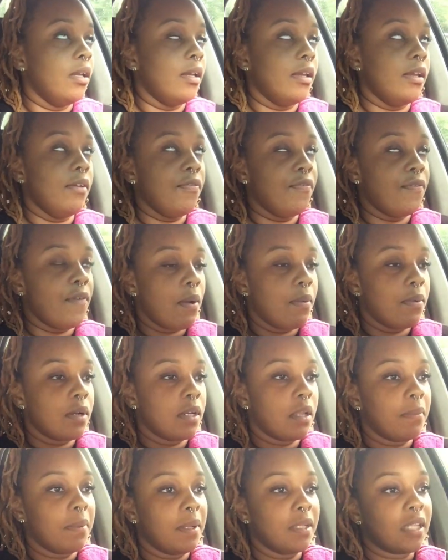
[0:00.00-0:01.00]
if I want
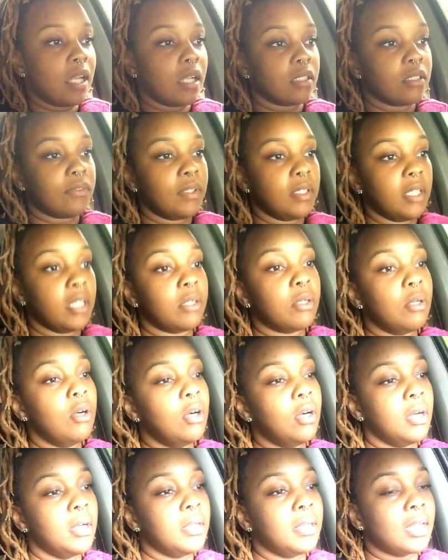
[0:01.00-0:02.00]
to get my doctorate later
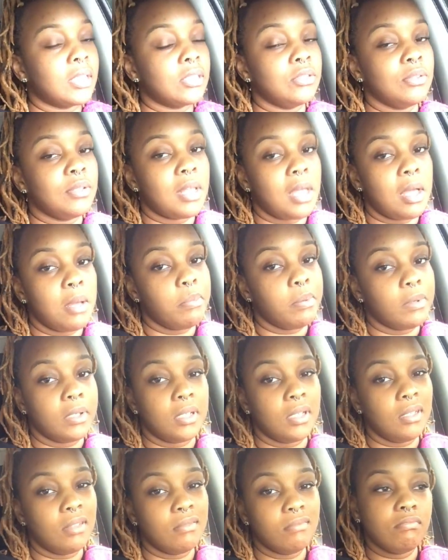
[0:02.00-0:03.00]
on, I can do that.
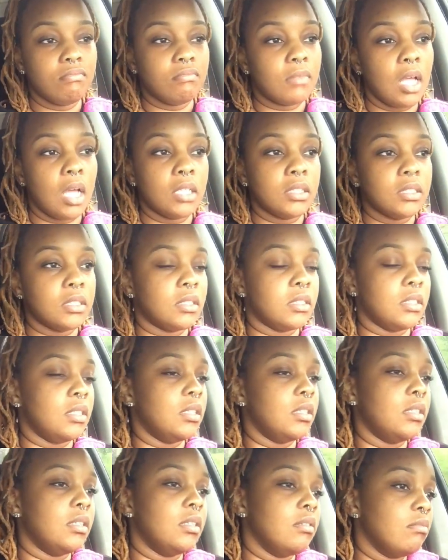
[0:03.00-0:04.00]
But
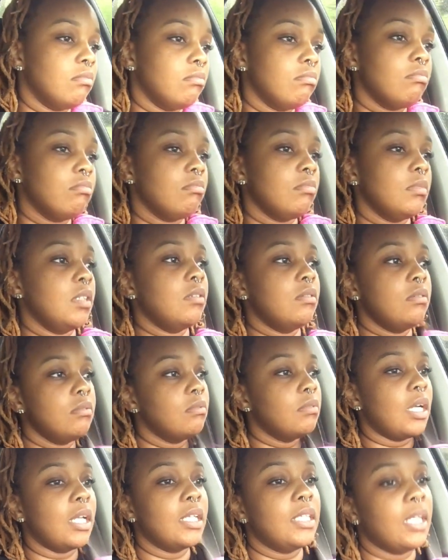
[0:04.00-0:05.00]
honestly,
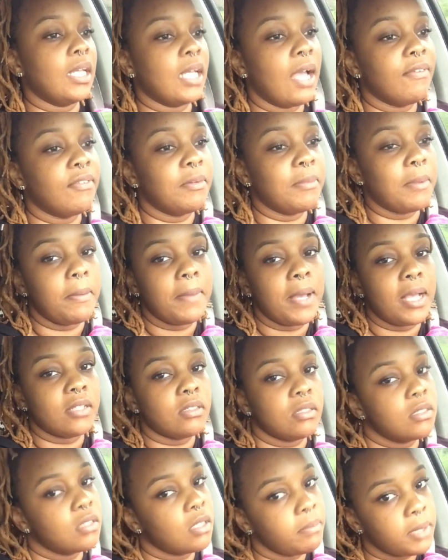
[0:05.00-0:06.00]
I think after my
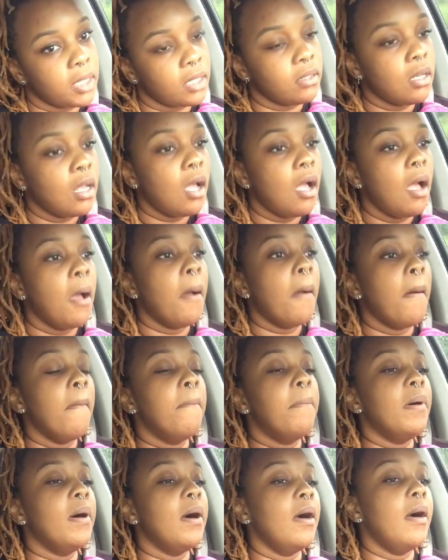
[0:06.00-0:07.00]
master's, I'm done.
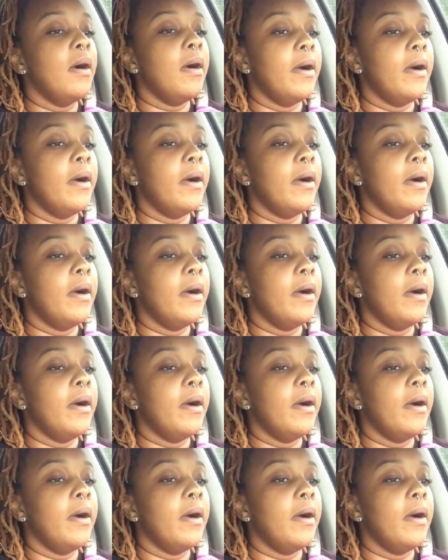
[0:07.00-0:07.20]
But